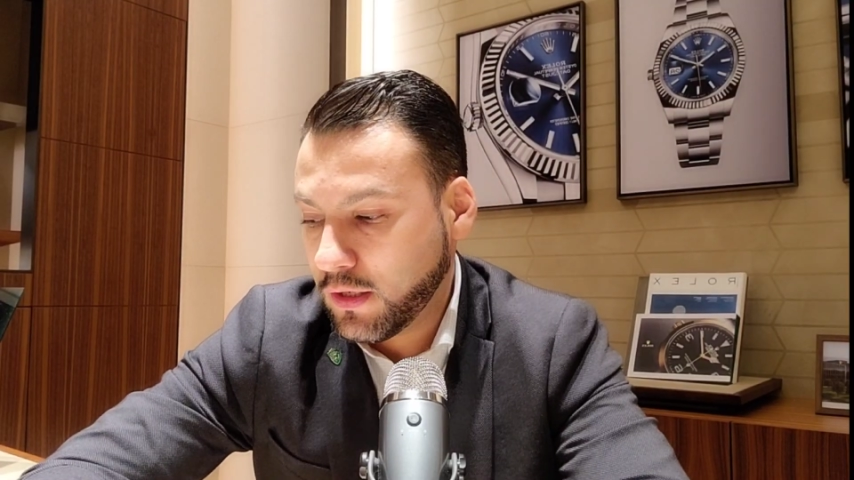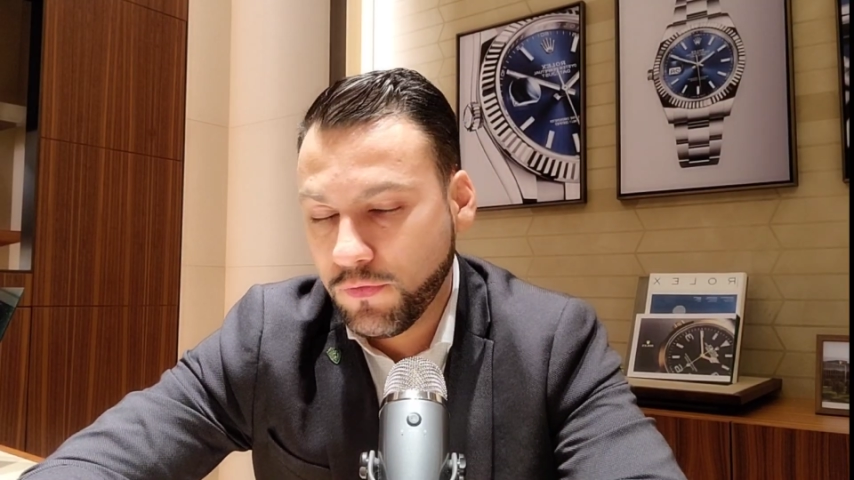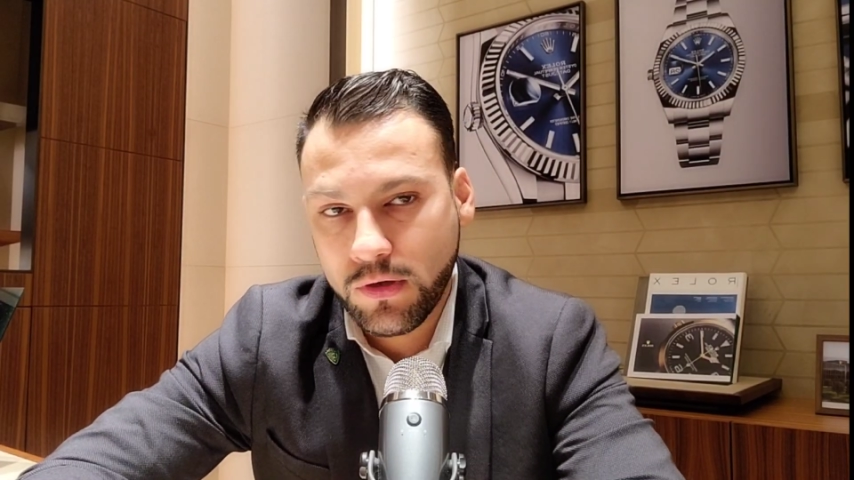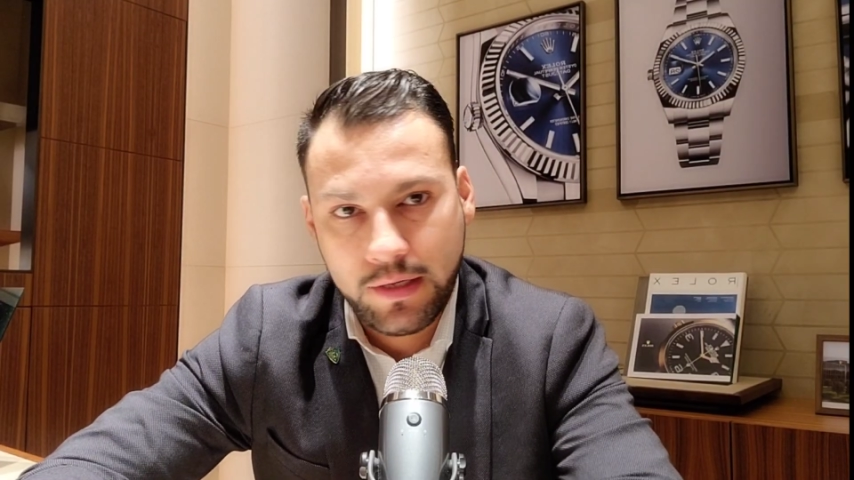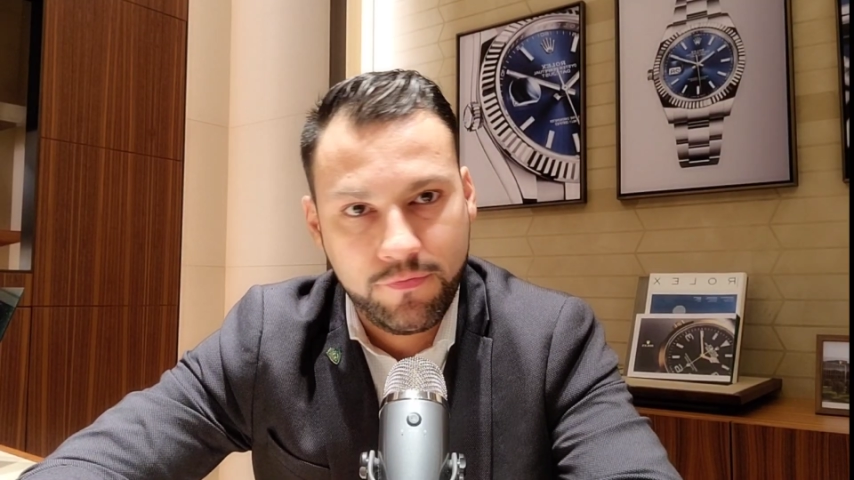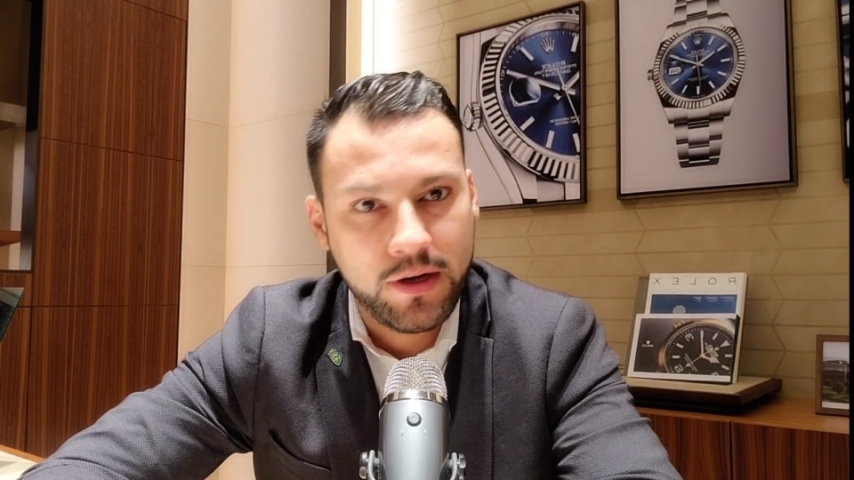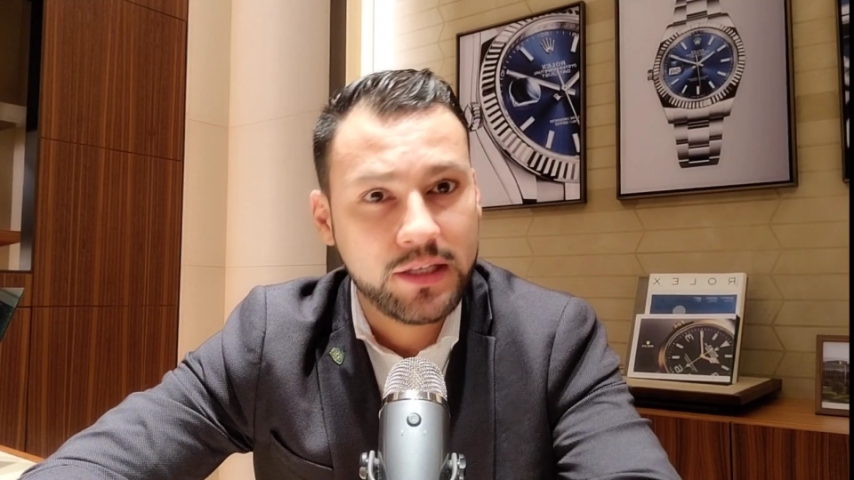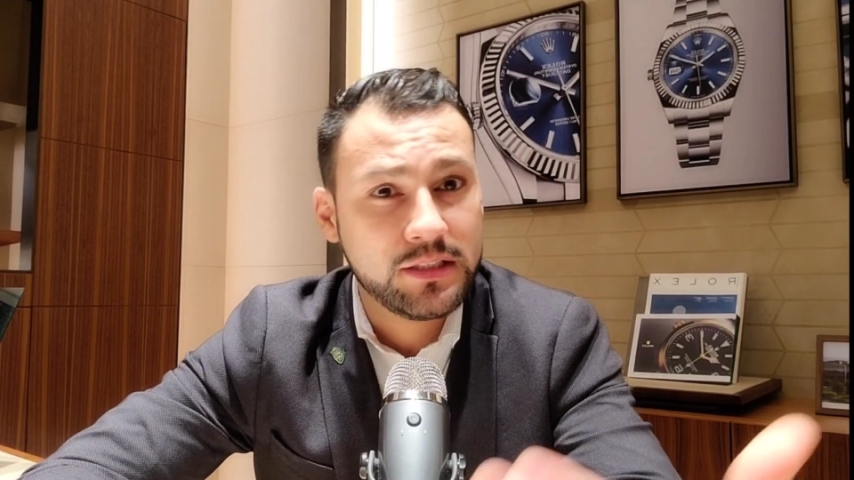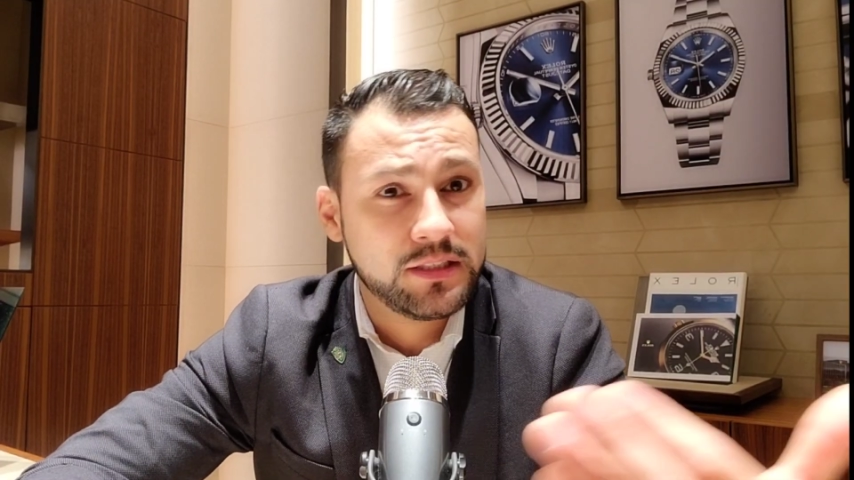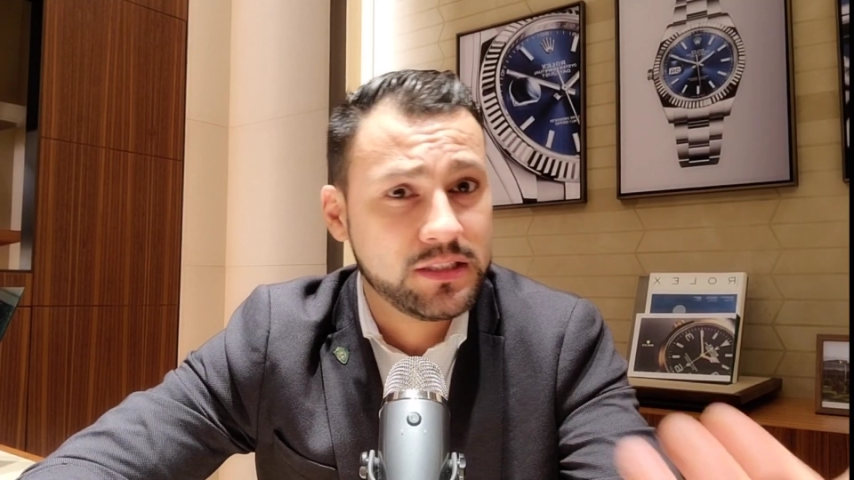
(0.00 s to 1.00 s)
If
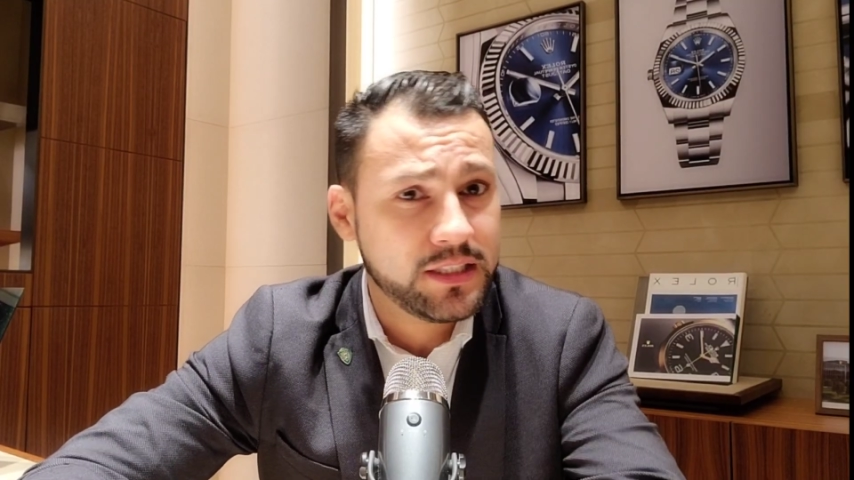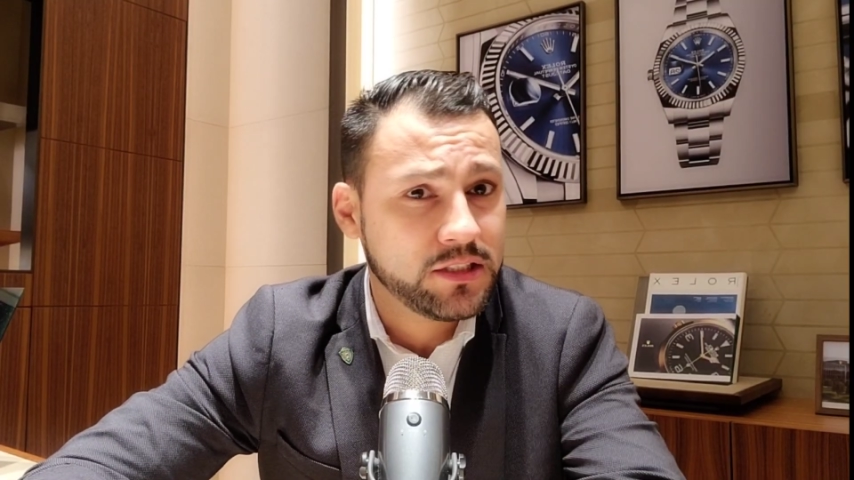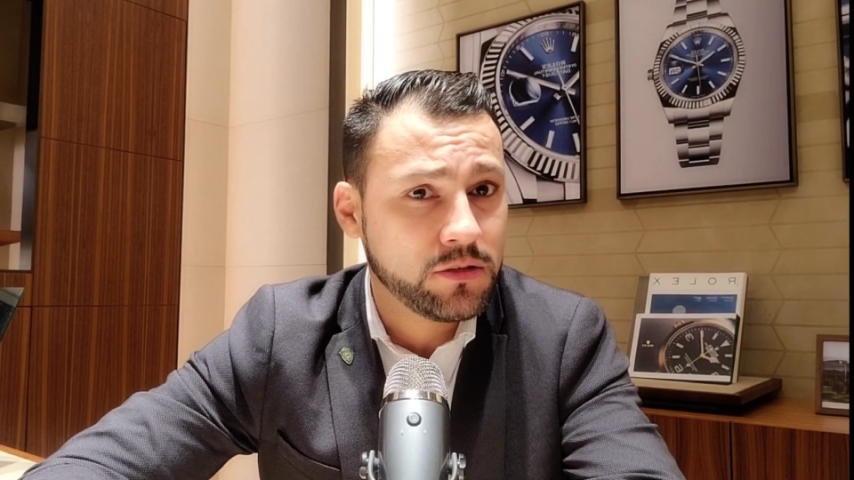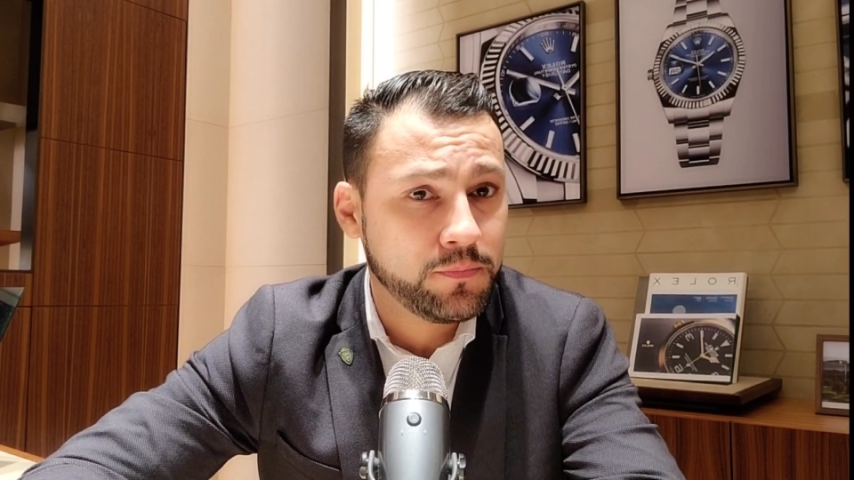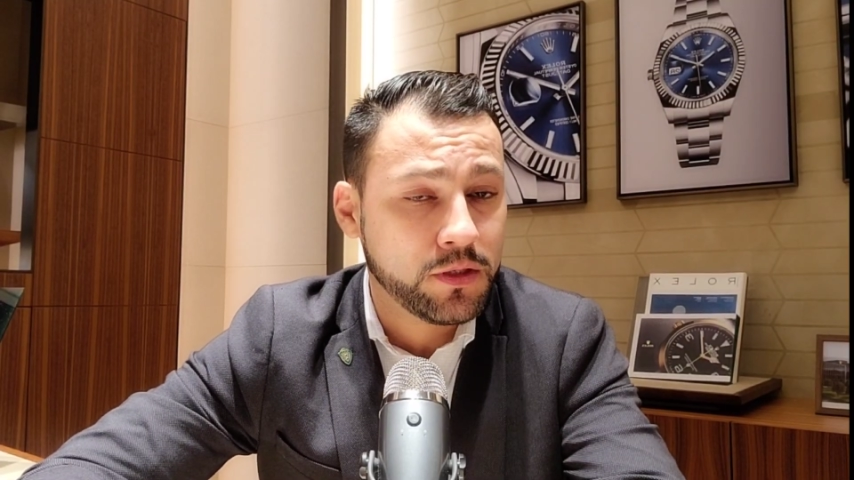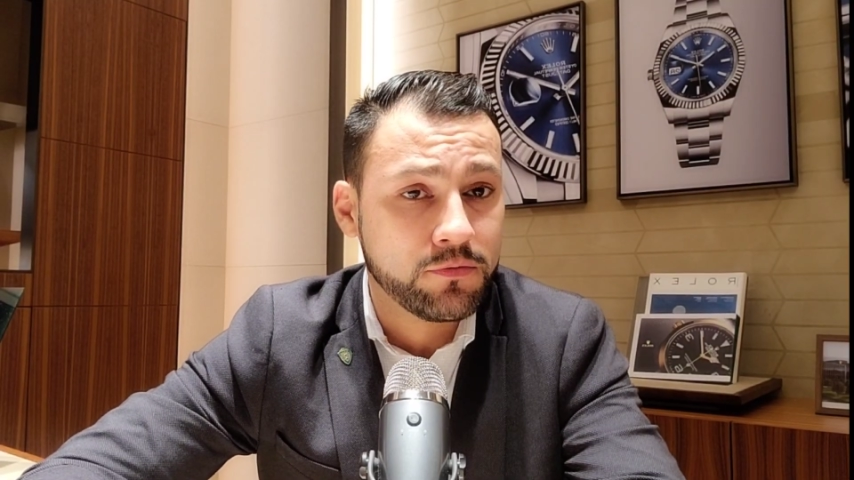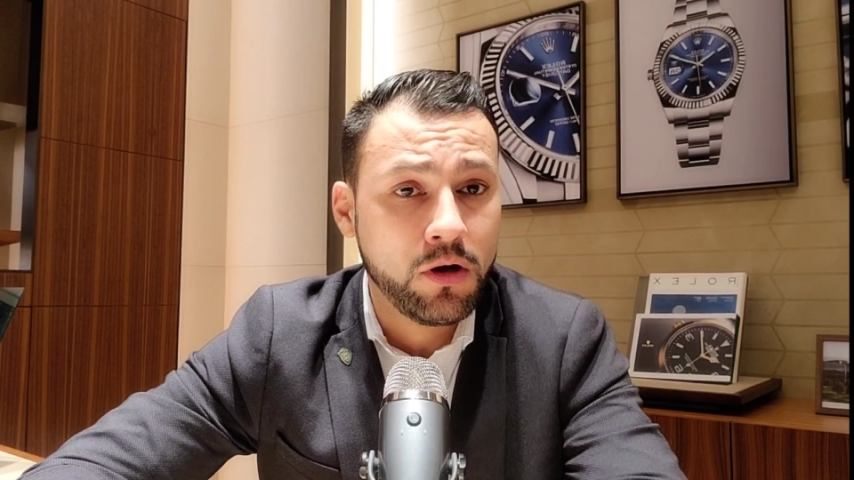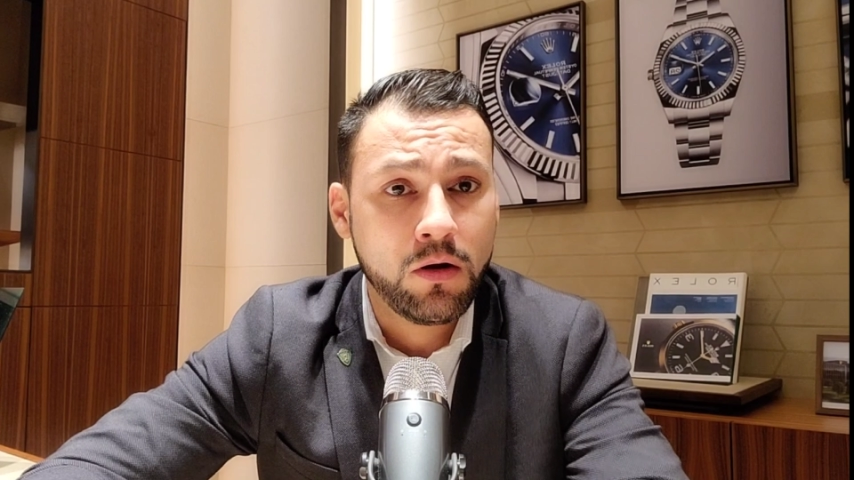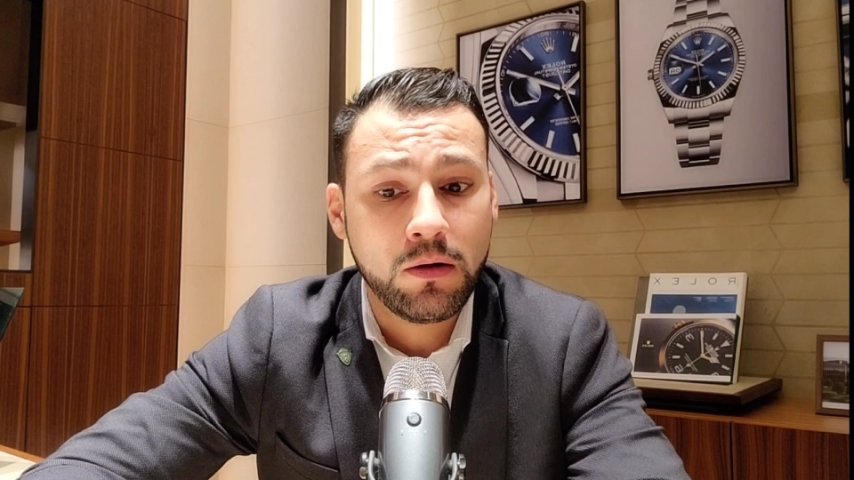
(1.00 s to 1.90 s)
I say something wrong,